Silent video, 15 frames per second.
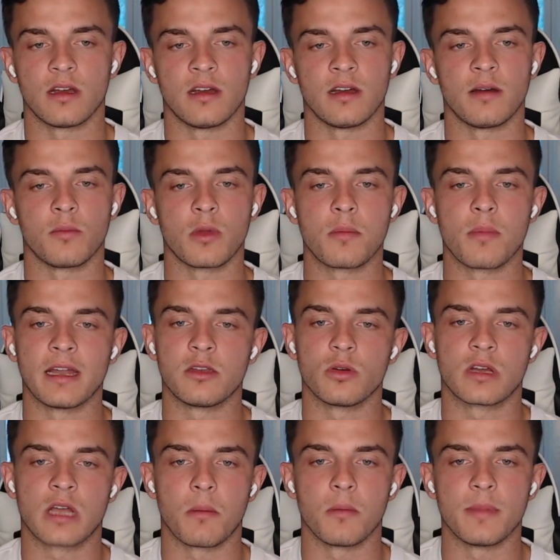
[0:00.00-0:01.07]
we might do a
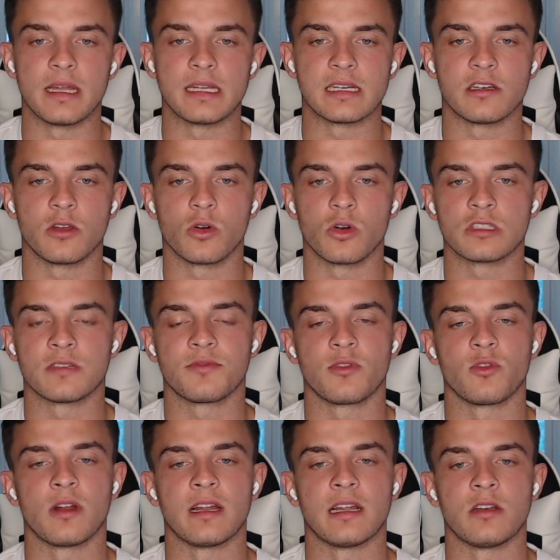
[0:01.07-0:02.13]
couple meets indoors if we
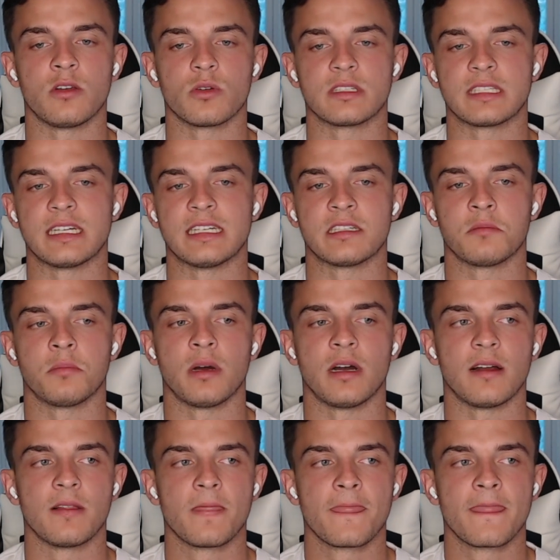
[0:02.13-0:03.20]
run an indoor season, but
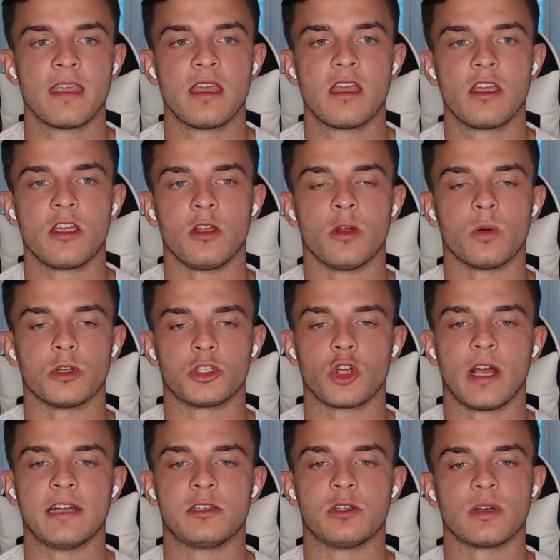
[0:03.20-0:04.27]
we're
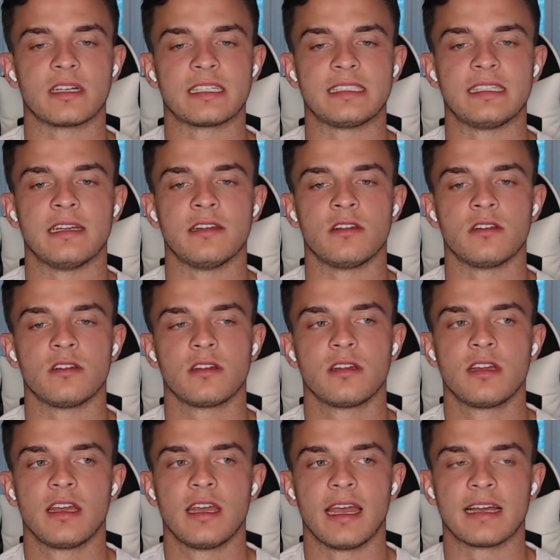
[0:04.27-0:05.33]
trying to extend
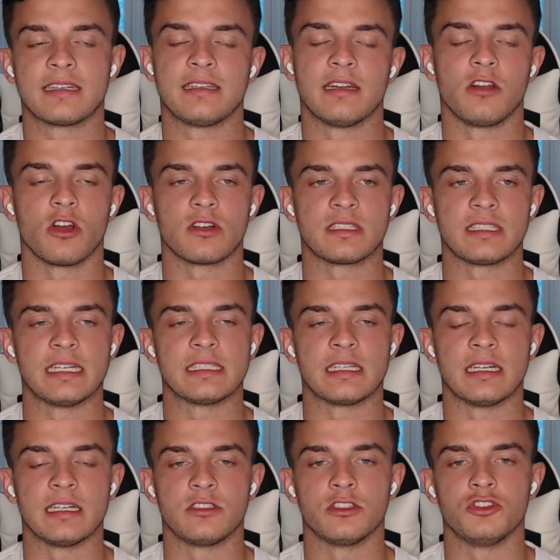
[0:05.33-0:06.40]
our season
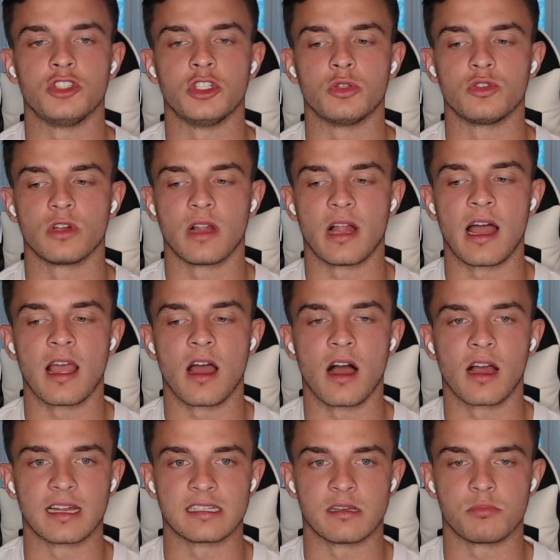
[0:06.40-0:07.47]
into June, July,
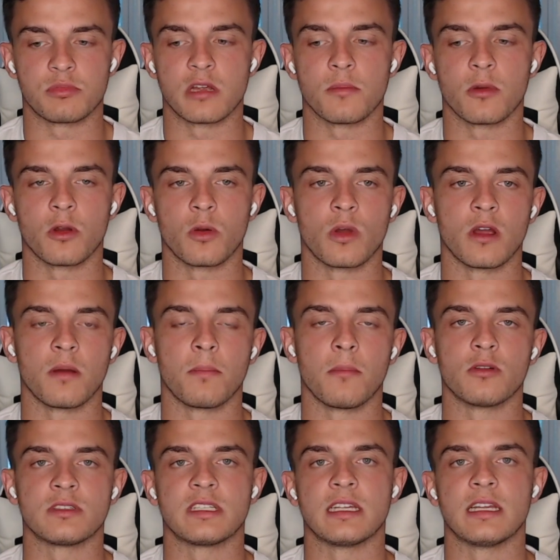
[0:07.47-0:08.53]
August, September, where
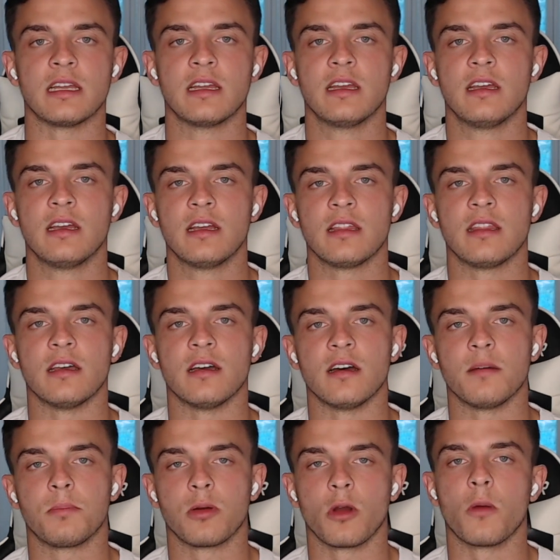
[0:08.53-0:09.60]
most of the
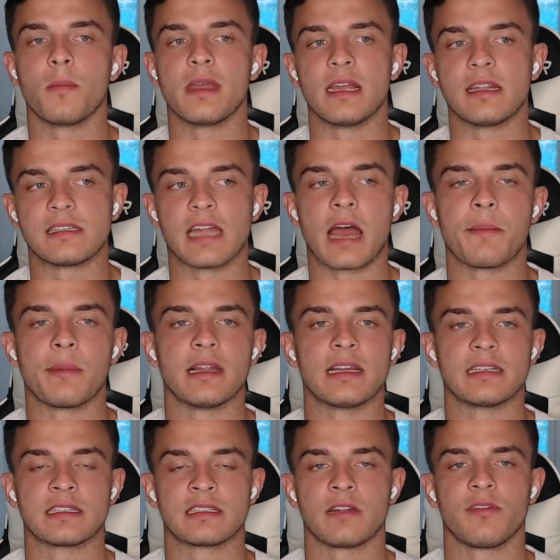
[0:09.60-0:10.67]
pro meets, Diamond Leagues,
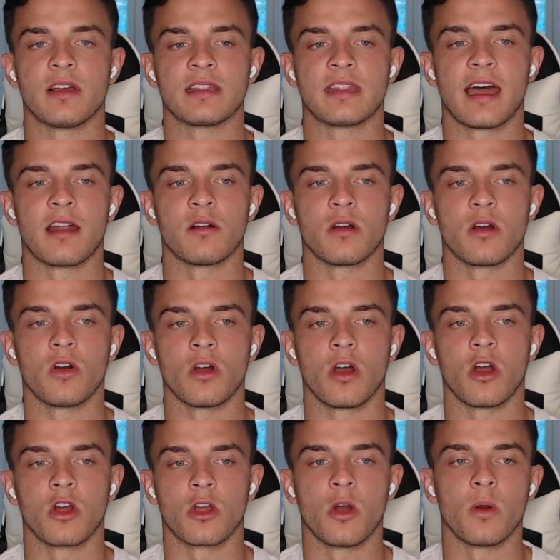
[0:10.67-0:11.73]
and stuff like that are
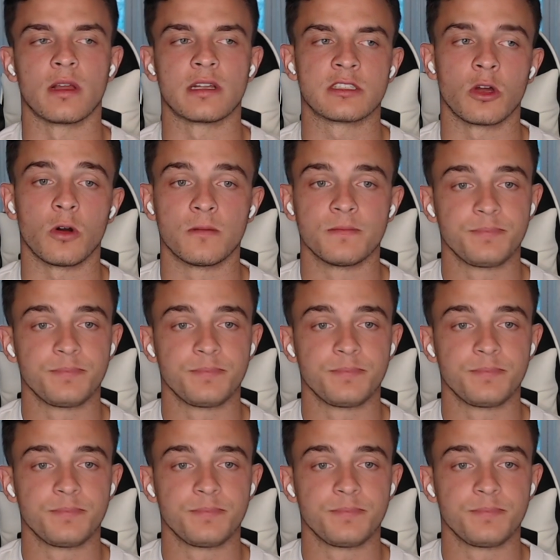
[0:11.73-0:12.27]
going. So